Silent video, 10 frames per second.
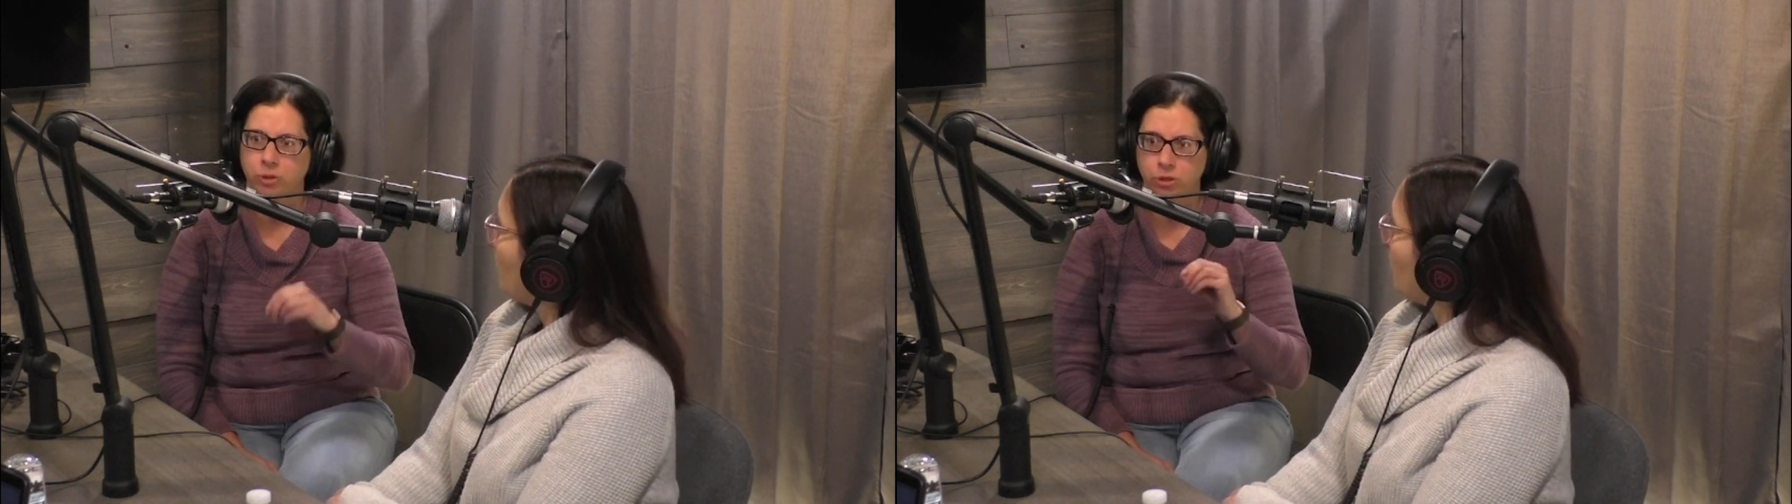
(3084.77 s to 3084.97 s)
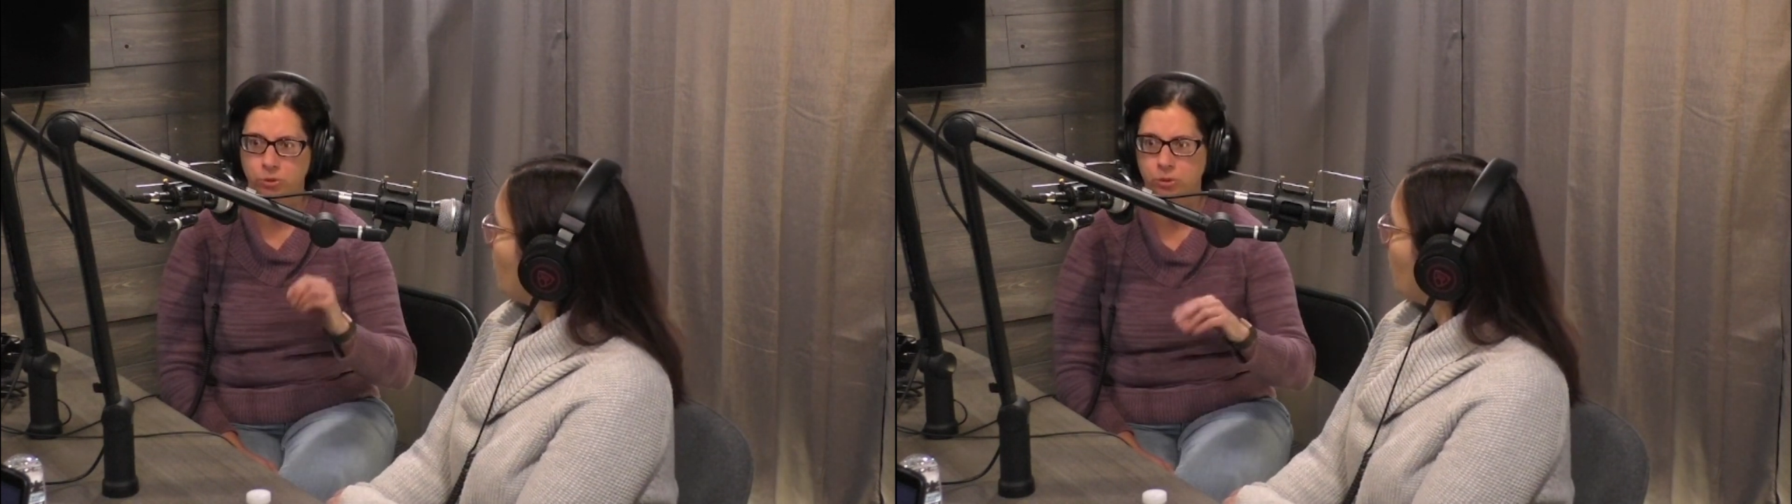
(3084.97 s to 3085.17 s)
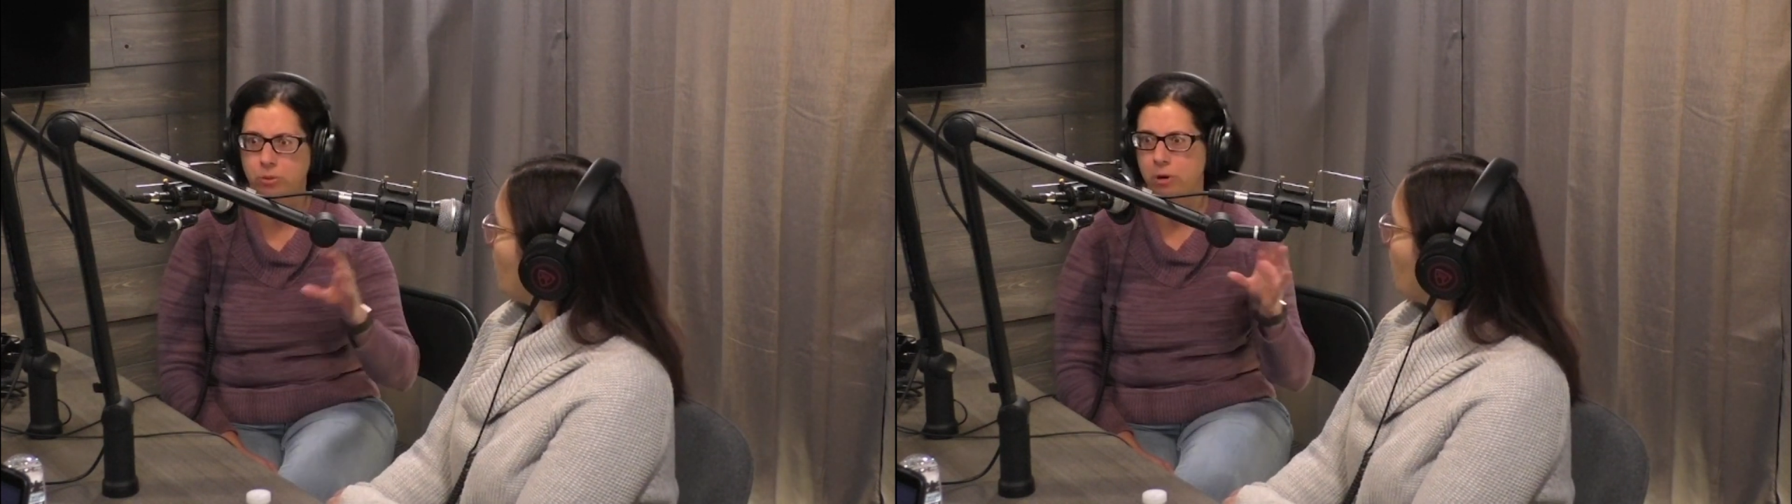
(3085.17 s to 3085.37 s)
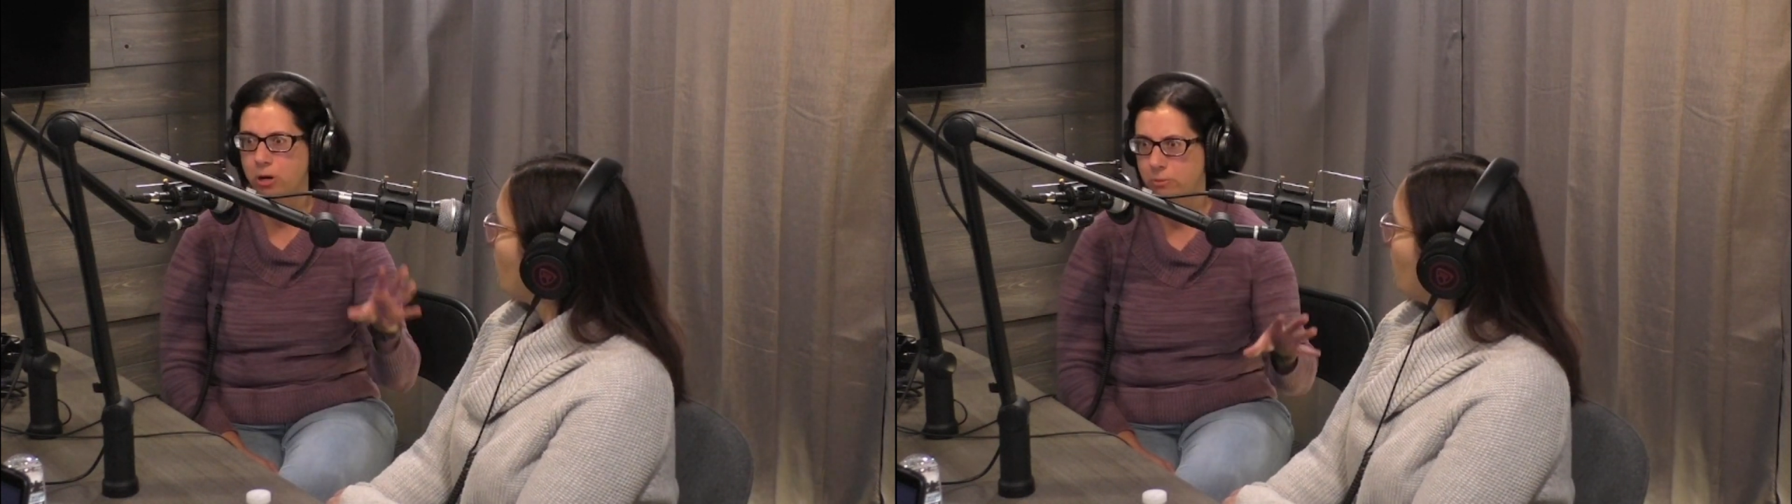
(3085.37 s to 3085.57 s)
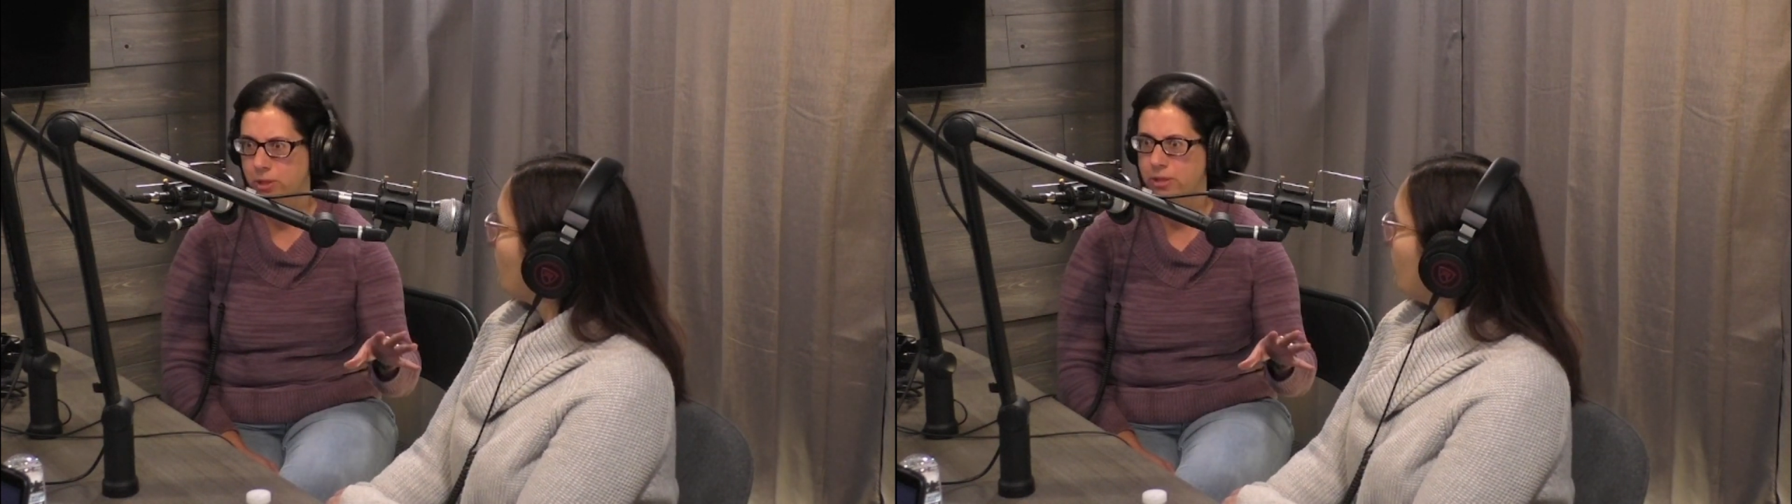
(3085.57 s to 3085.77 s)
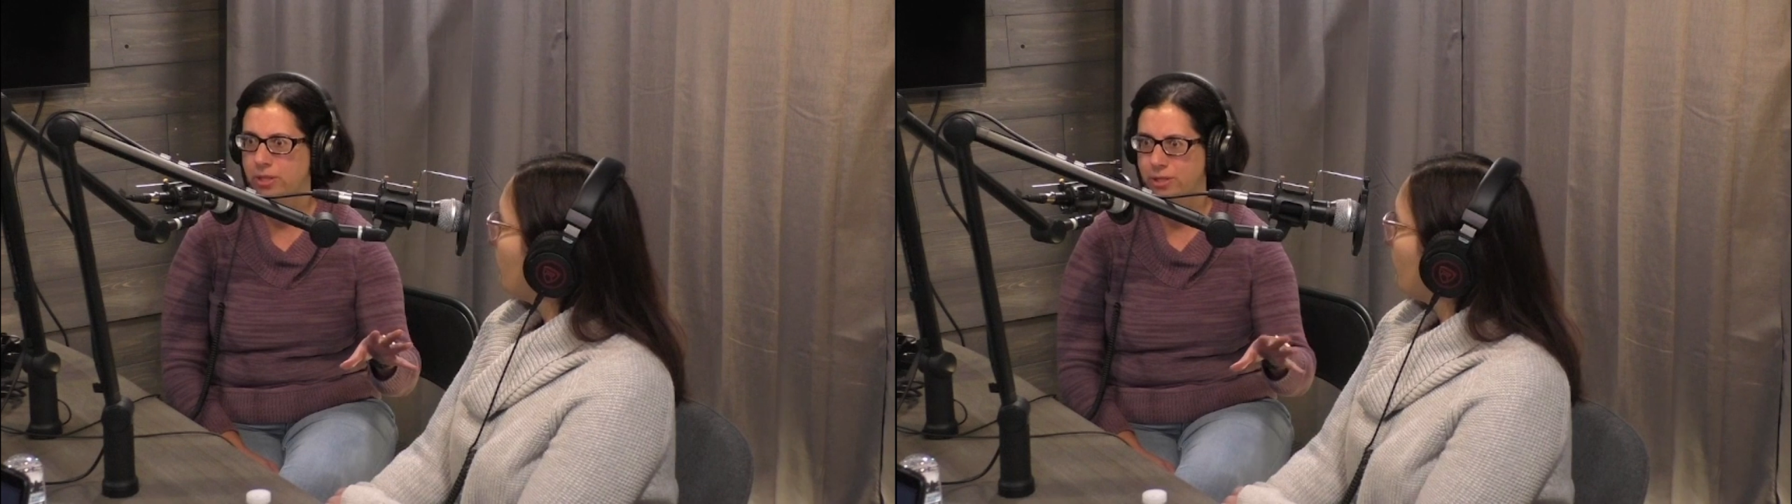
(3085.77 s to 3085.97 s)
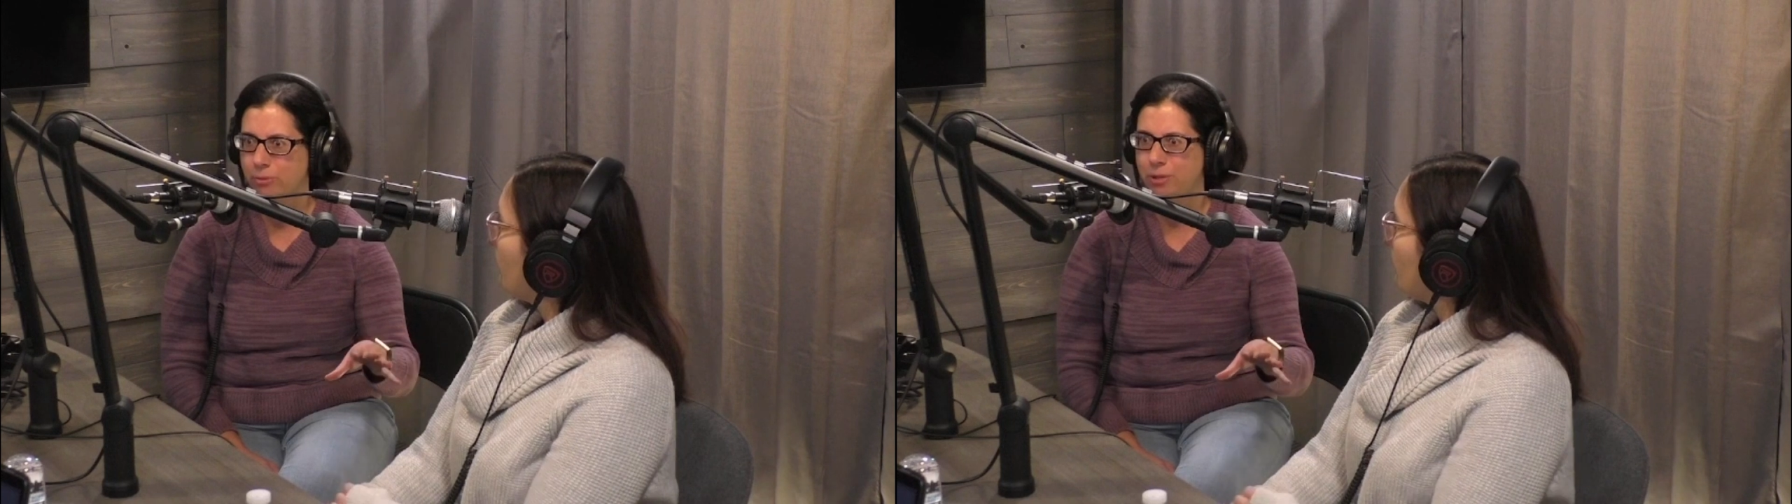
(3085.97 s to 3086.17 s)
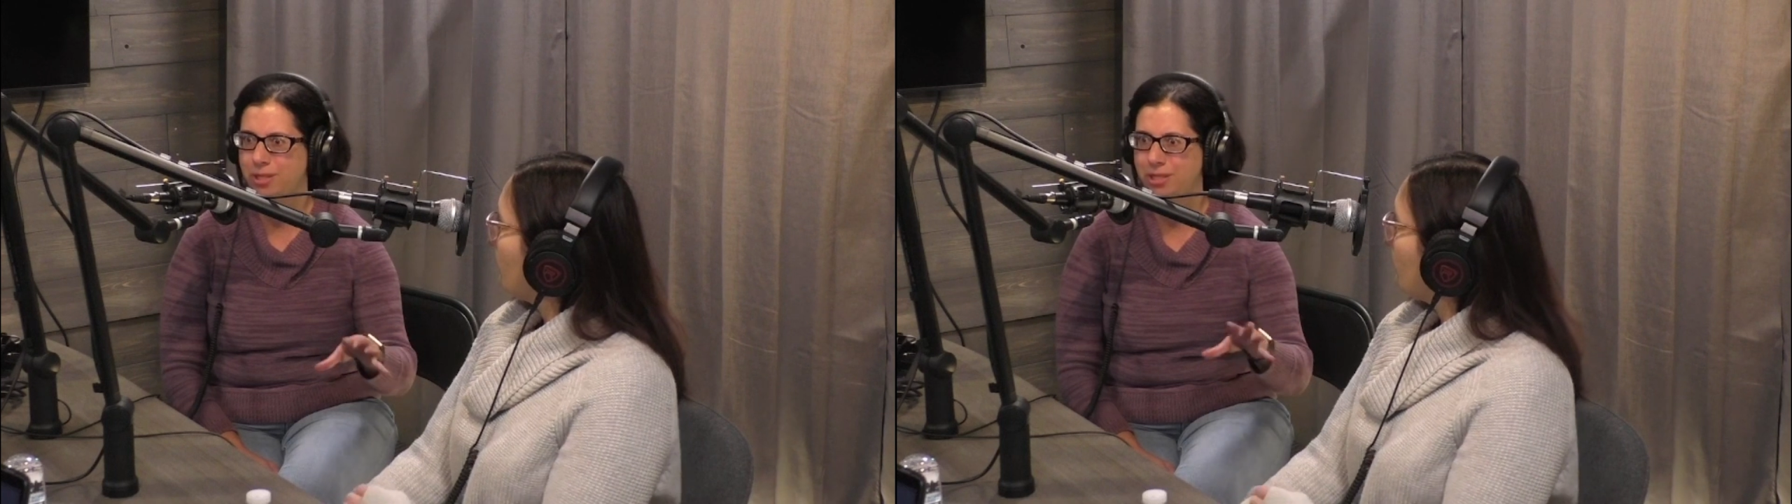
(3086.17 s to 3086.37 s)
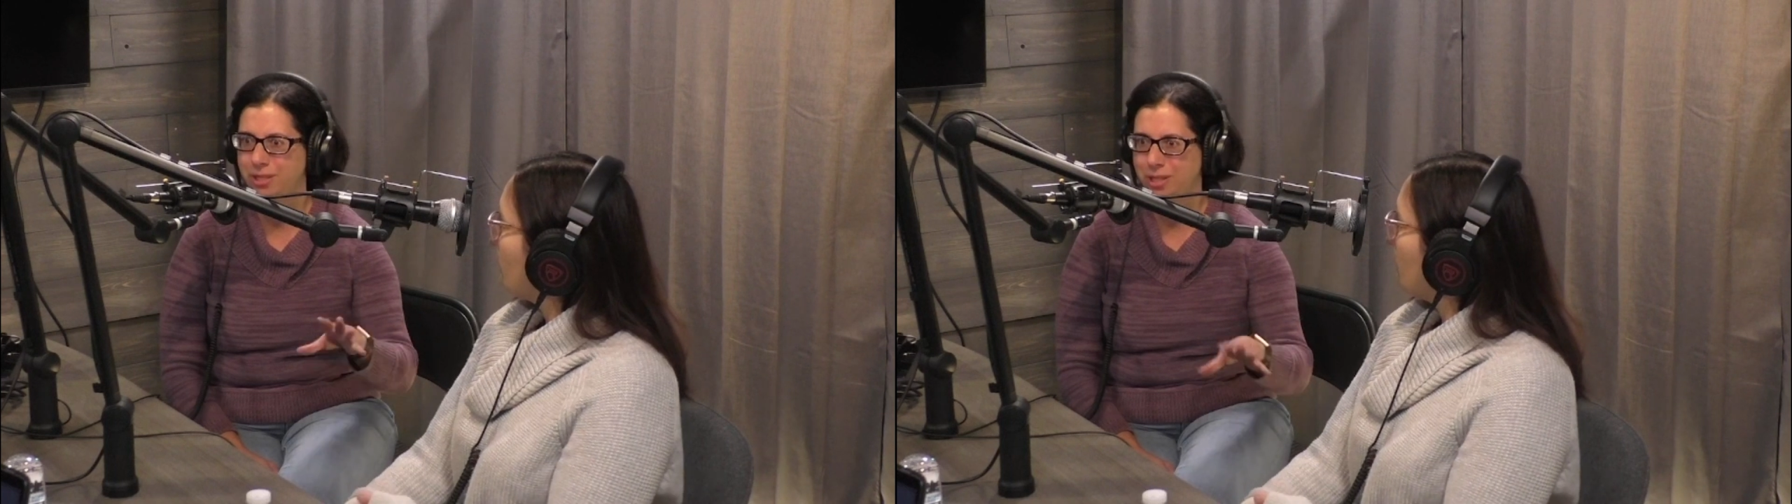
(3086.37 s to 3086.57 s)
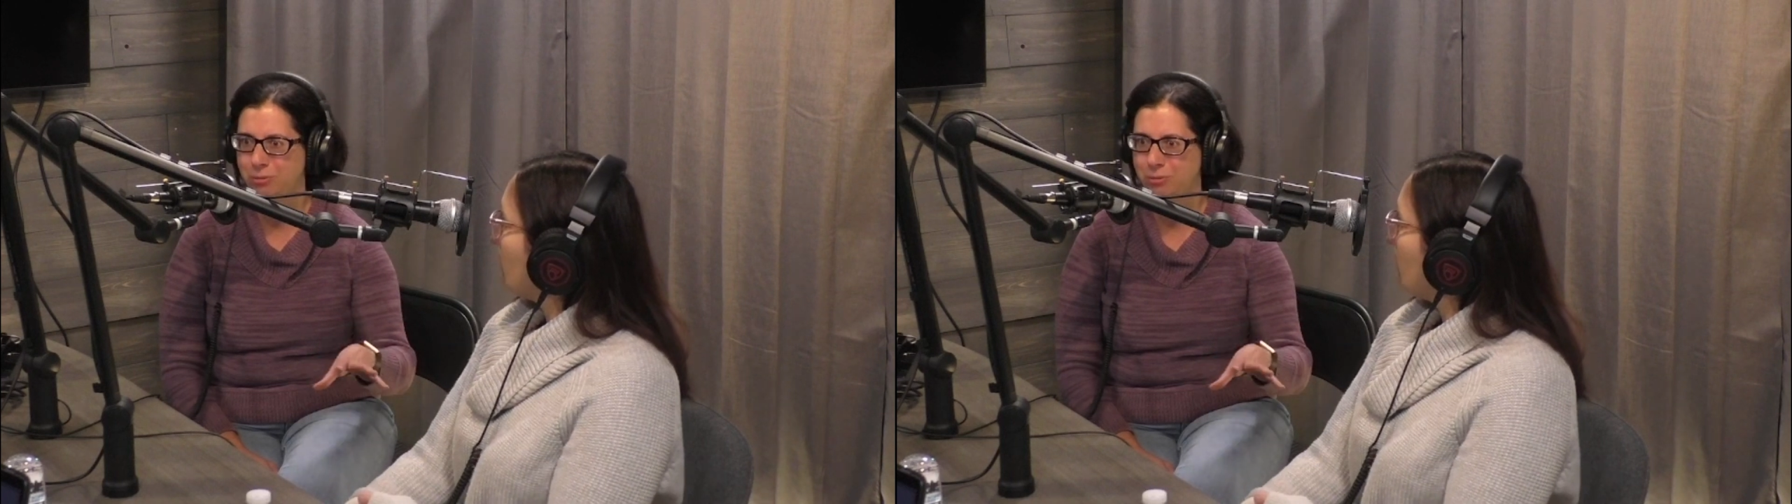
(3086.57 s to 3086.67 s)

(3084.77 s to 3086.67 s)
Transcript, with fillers: to an apartment that somebody in the